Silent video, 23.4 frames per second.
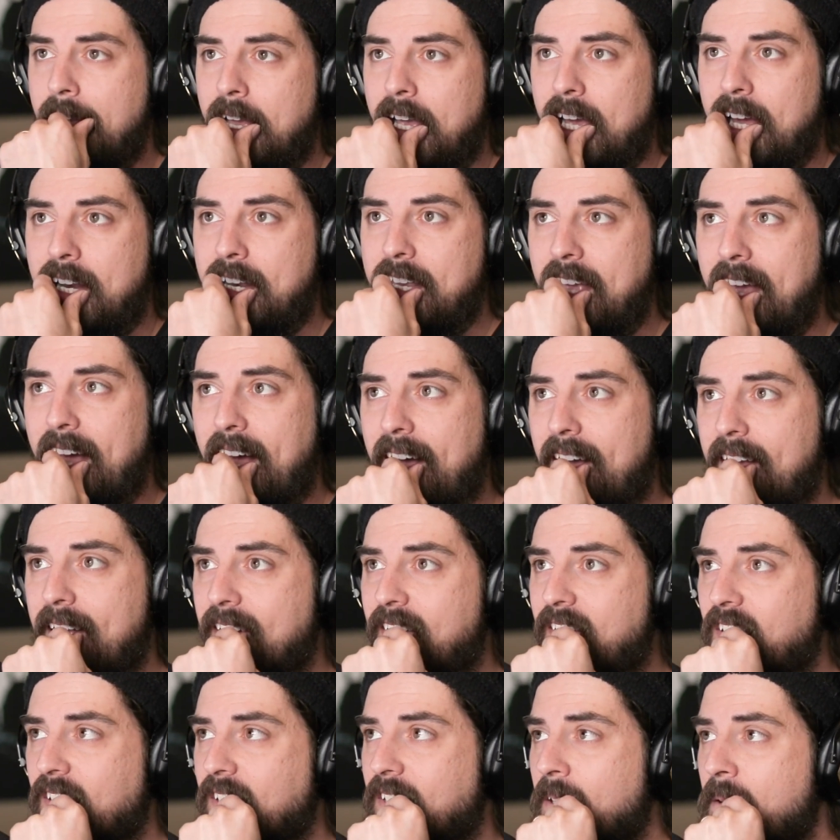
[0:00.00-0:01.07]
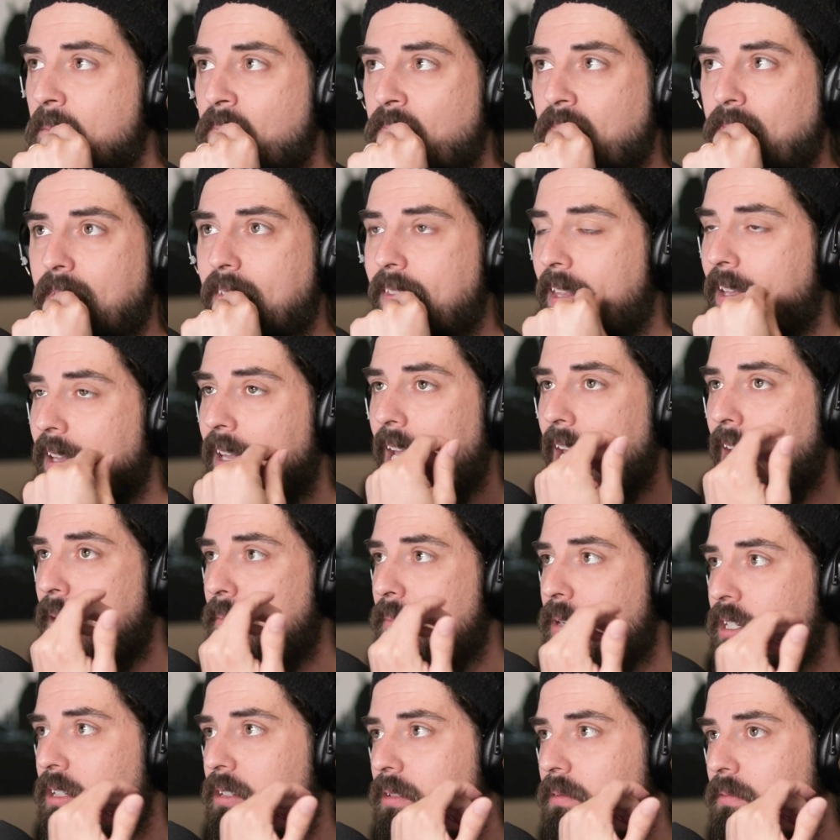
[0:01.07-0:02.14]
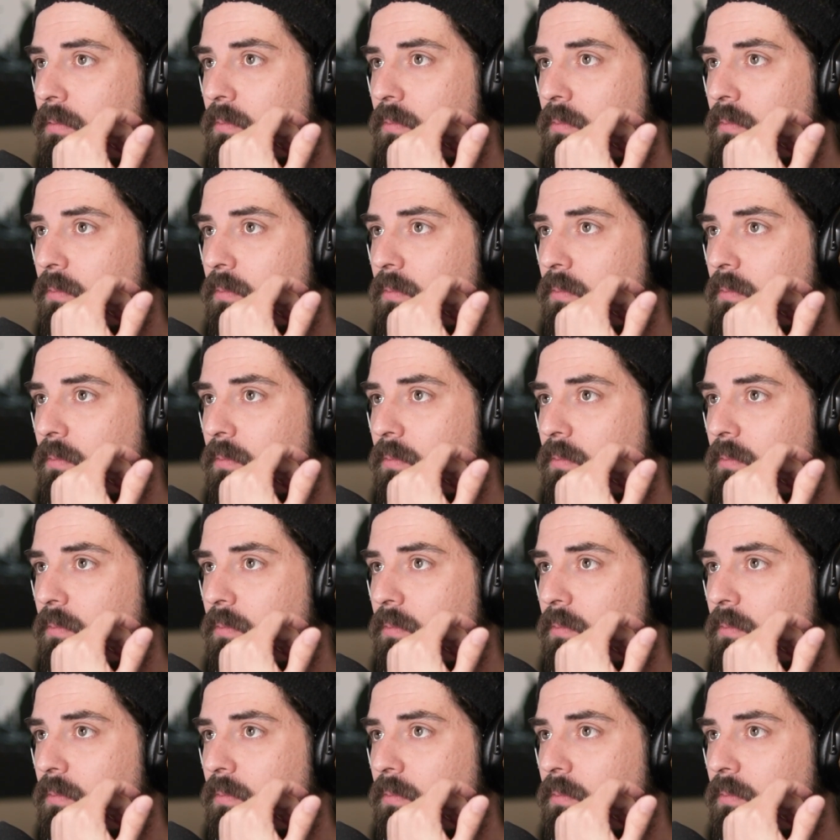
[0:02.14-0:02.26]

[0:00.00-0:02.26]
And yeah, it's just the game is